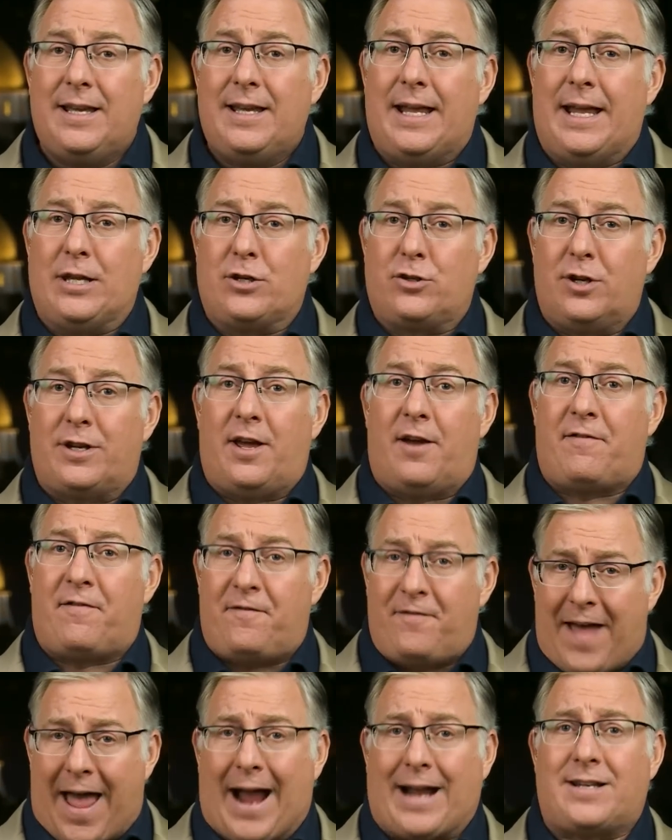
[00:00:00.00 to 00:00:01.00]
is going to
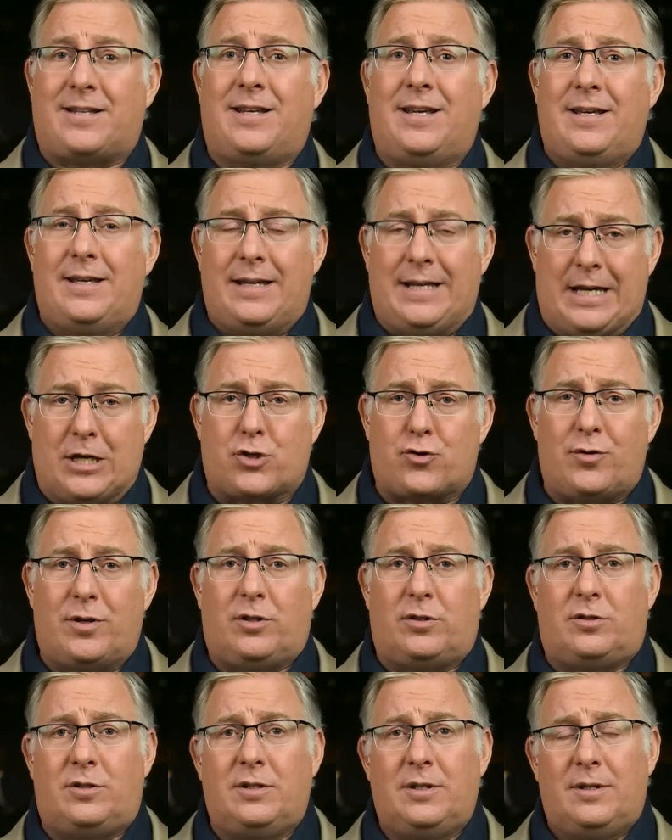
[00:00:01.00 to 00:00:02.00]
affect
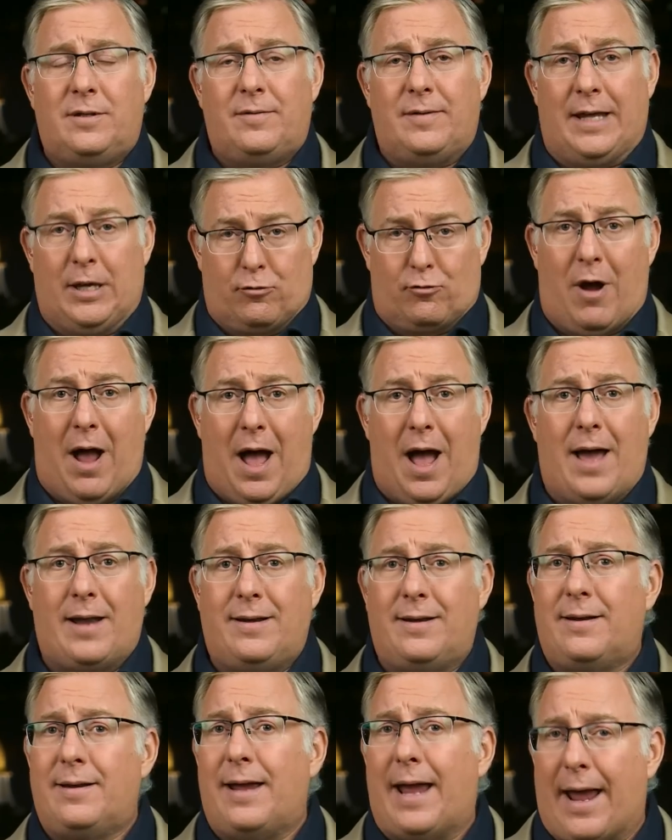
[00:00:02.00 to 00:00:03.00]
Israel,
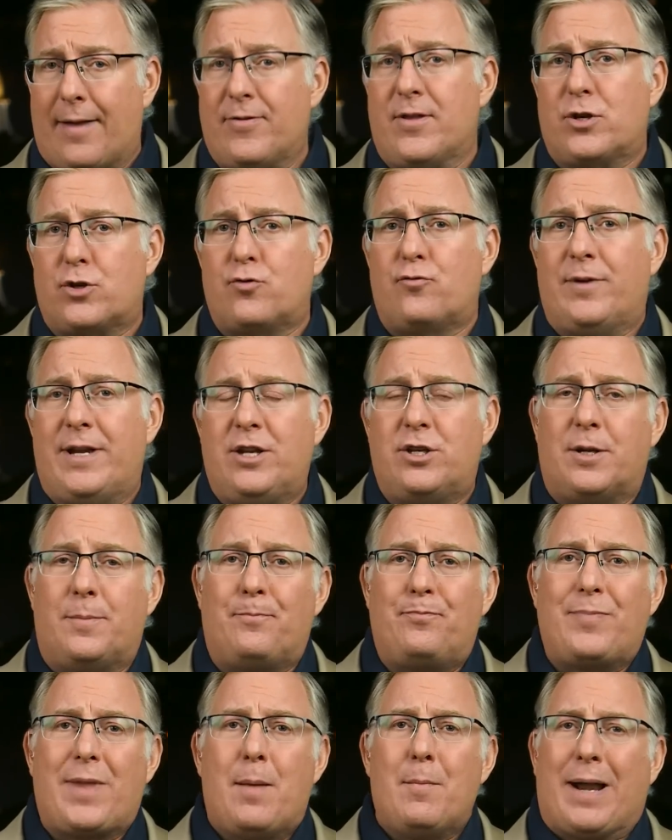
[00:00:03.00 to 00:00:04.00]
Iran, and this region.
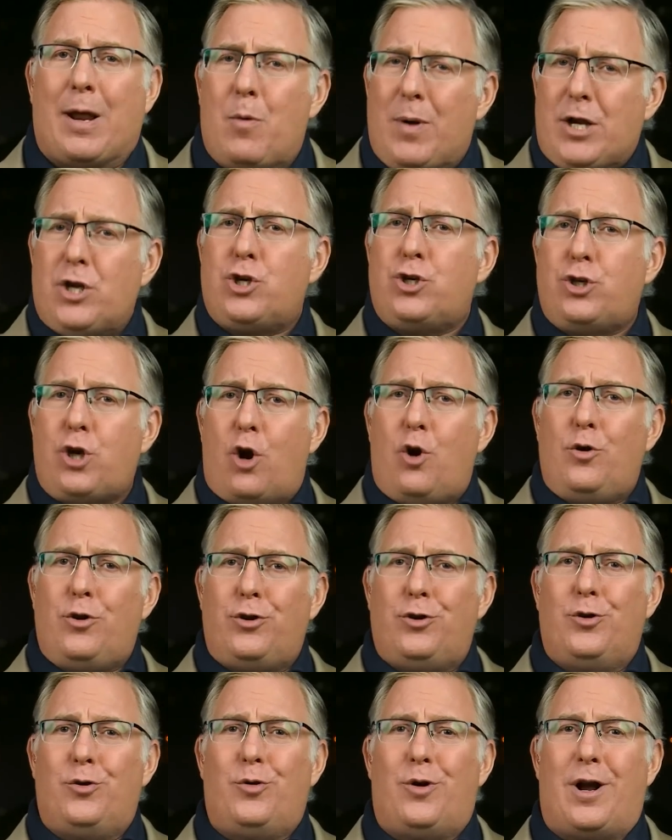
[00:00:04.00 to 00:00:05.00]
But I want to show
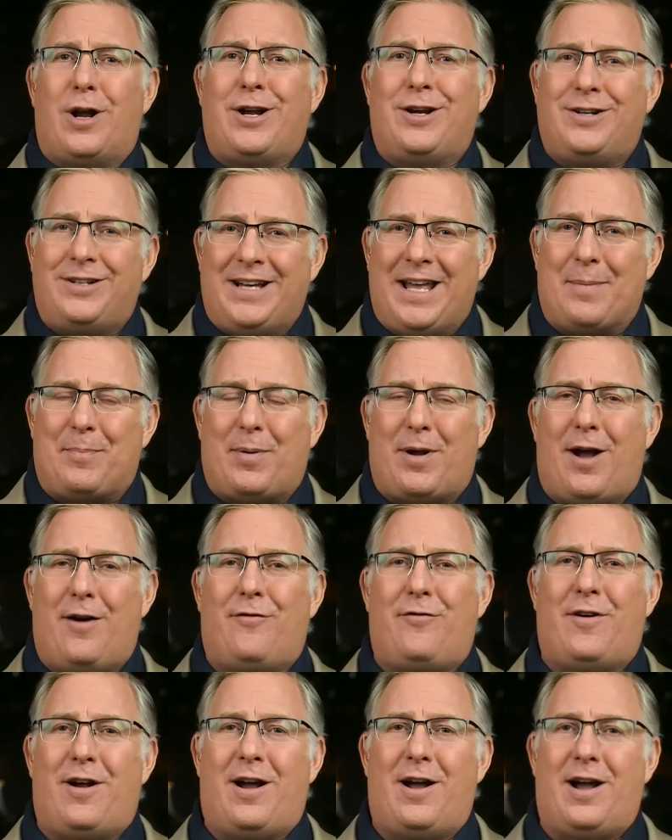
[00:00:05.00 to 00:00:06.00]
you a clip
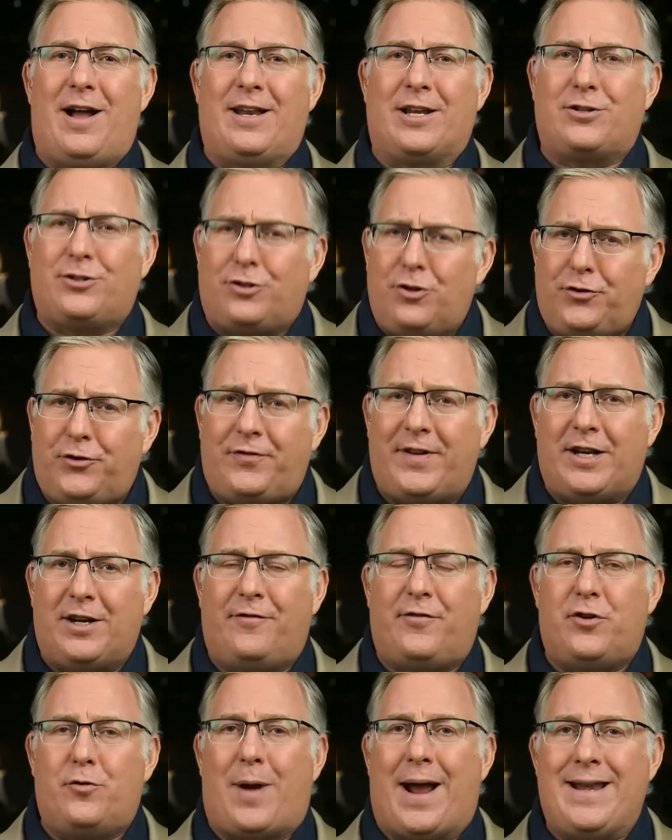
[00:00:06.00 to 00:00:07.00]
of an exclusive
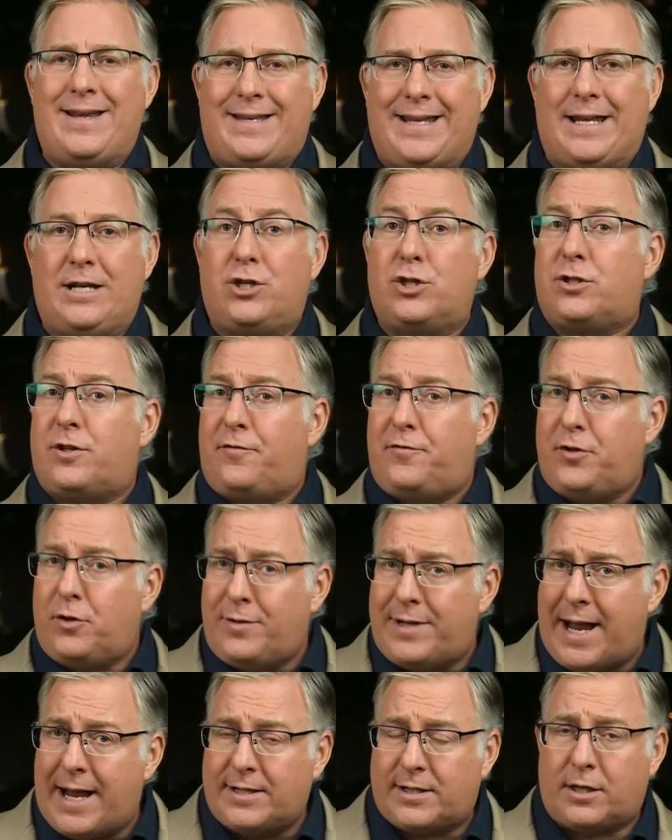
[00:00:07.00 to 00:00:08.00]
interview I did just a few
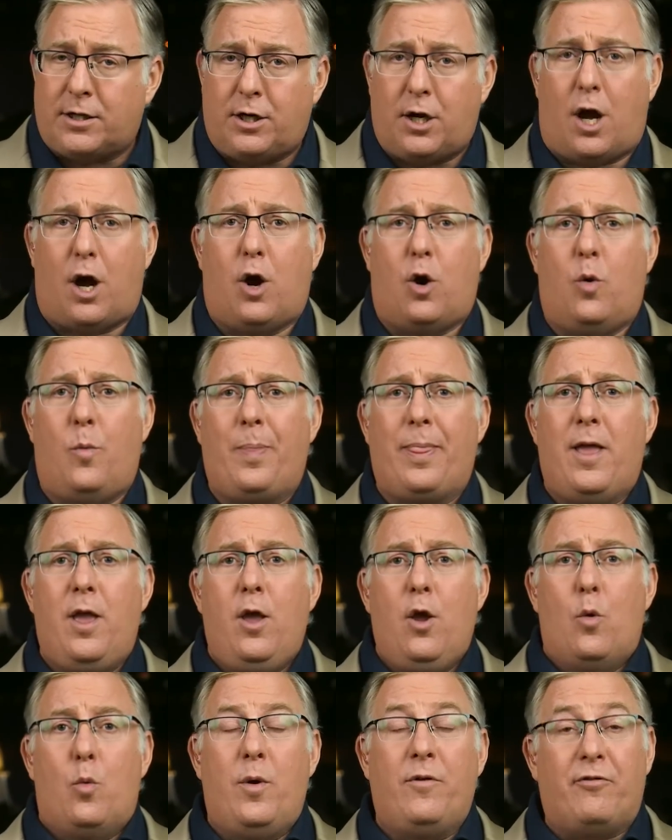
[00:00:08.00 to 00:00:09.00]
days ago
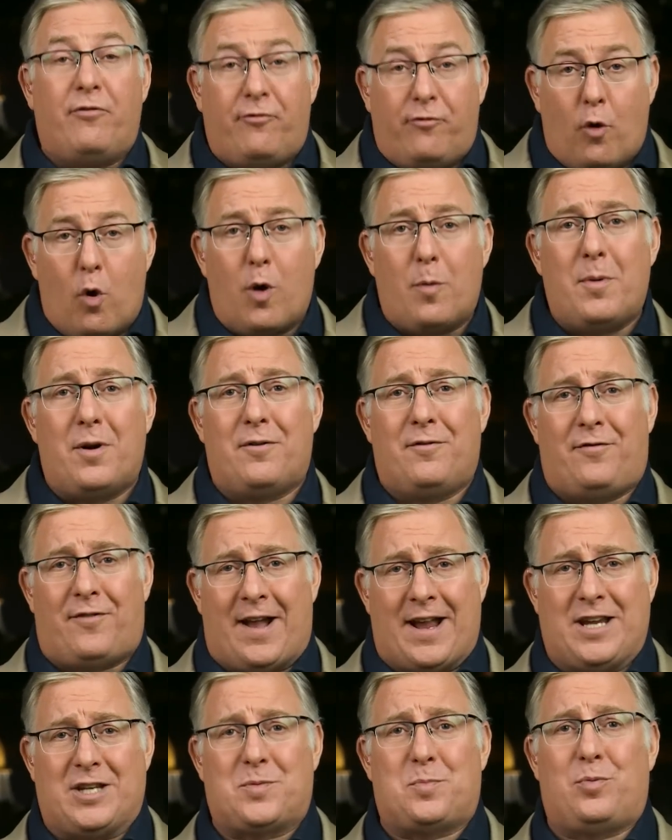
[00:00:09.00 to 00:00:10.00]
with former
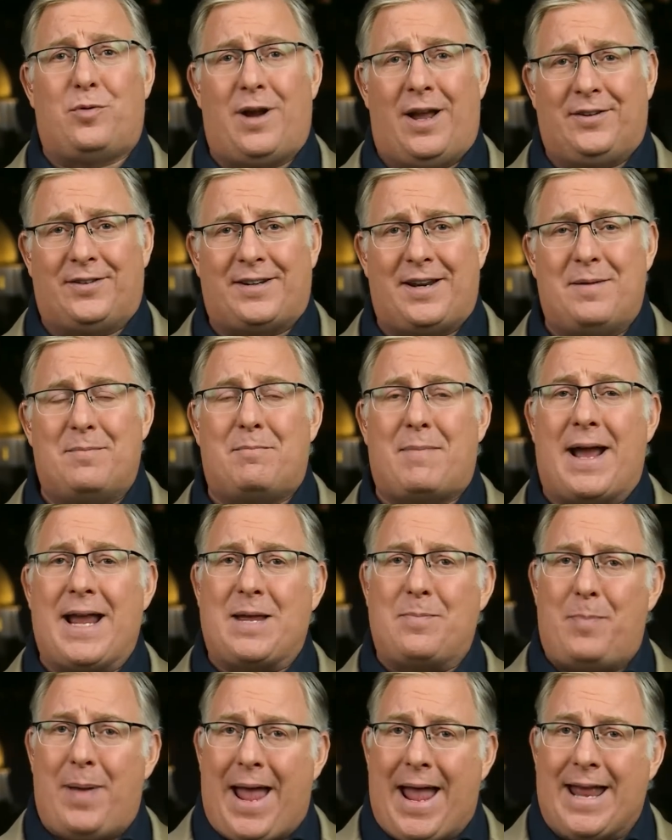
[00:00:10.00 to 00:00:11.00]
Vice President
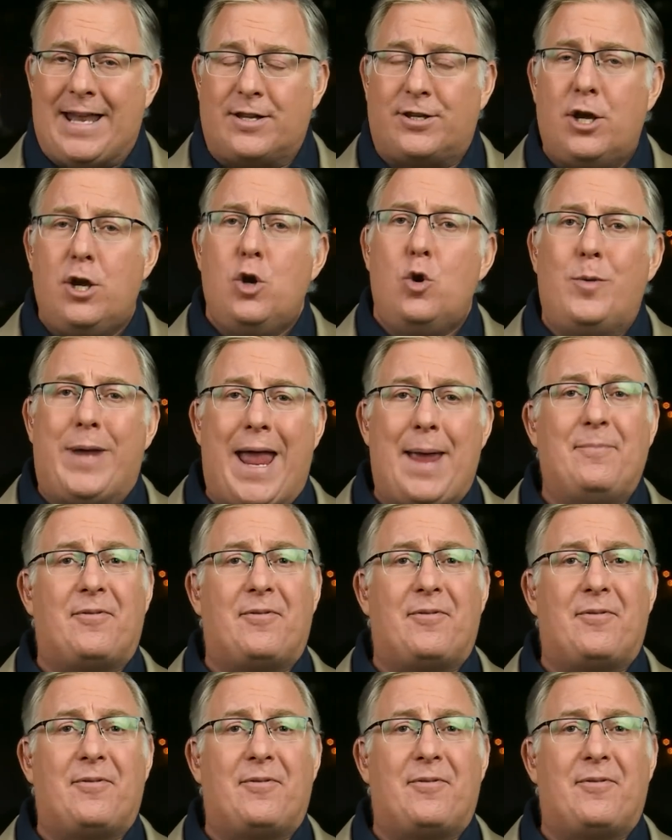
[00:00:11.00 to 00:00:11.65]
Mike Pence, who came